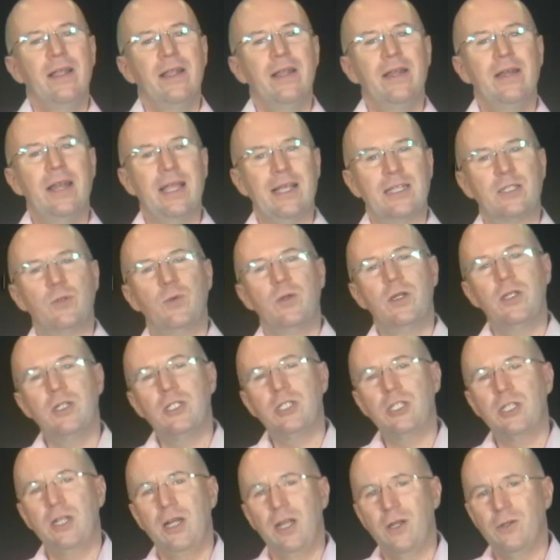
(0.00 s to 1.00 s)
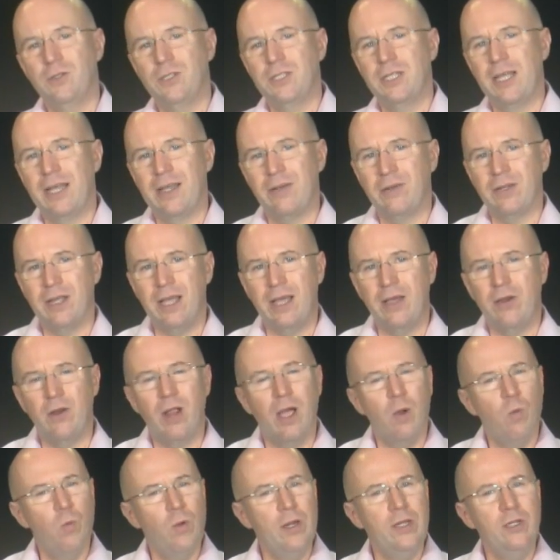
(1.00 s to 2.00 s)
Next, we're going to slow sound down.
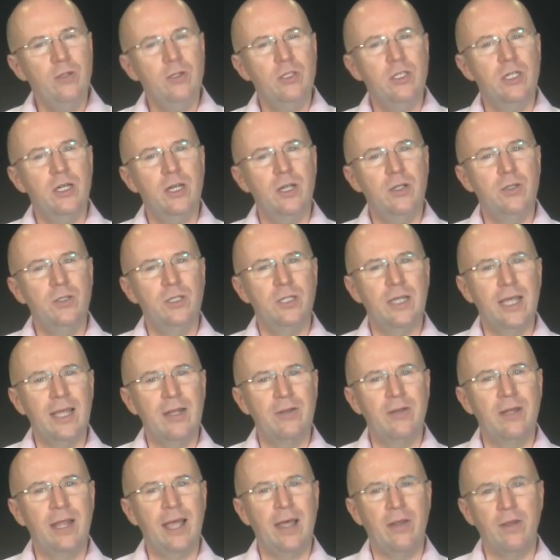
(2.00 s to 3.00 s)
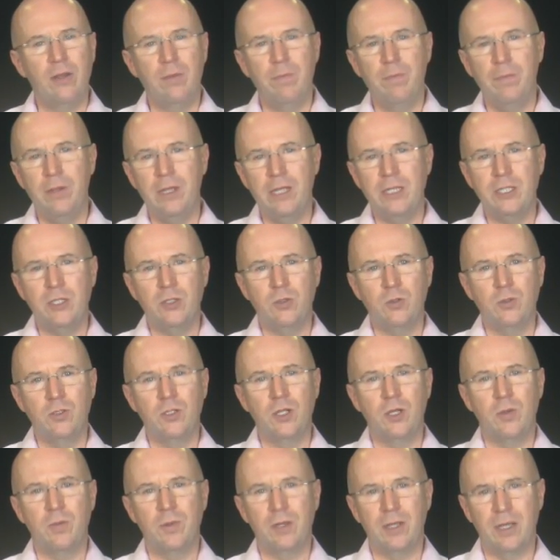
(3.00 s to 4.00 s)
And when you slow sound down, the pitch
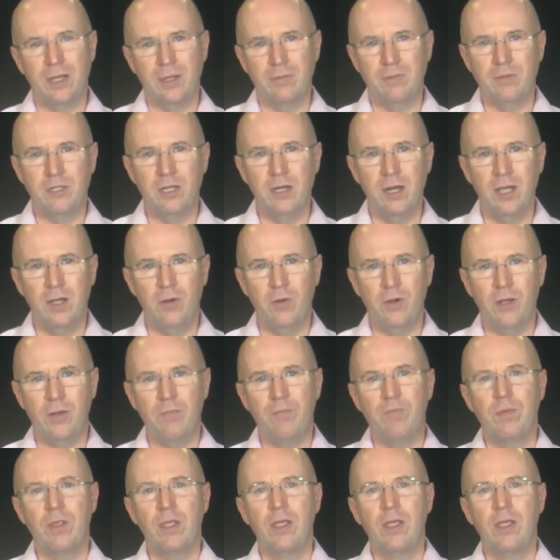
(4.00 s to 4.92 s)
also becomes lower.